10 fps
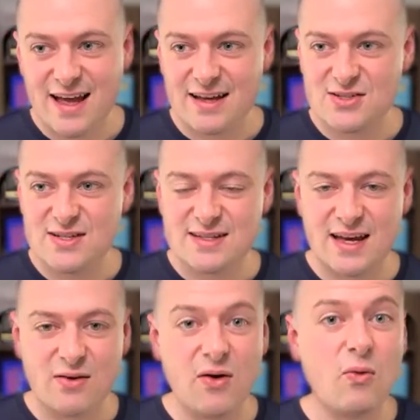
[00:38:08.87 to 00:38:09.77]
And she
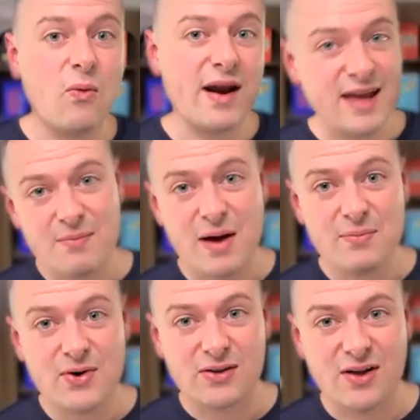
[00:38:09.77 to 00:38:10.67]
said, oh, when I get my
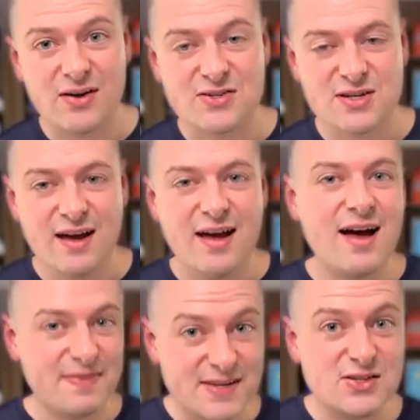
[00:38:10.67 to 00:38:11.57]
book launched,
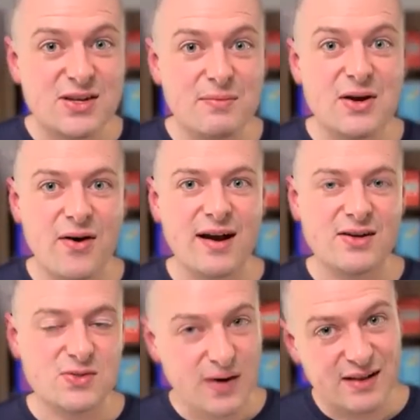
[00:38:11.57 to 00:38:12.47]
this is going to be great,
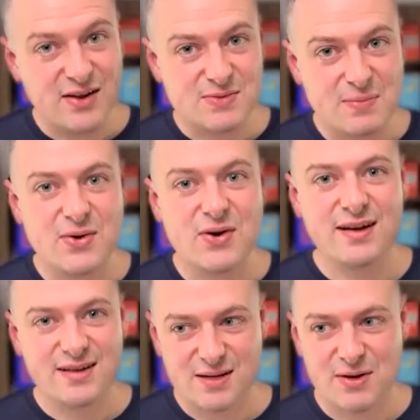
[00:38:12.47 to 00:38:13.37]
because when I launch my book,
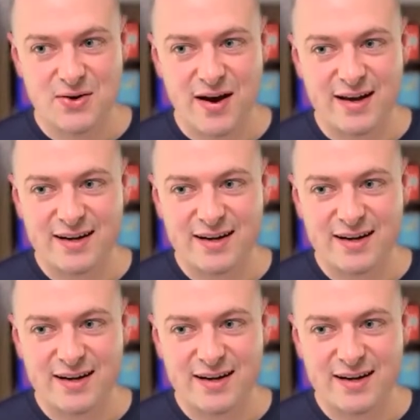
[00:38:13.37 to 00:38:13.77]
it's going to be great.